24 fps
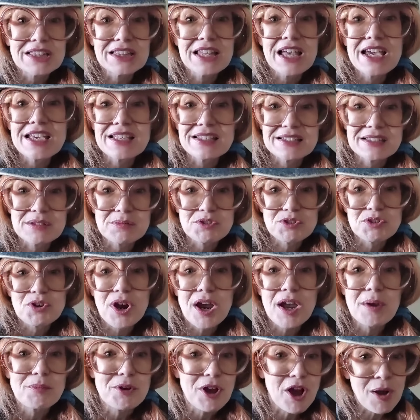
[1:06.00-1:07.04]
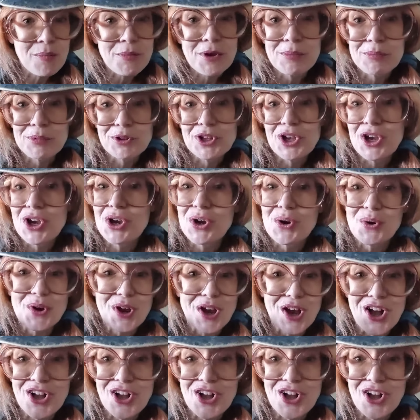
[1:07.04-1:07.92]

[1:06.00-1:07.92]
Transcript: Like, subscribe, comment below.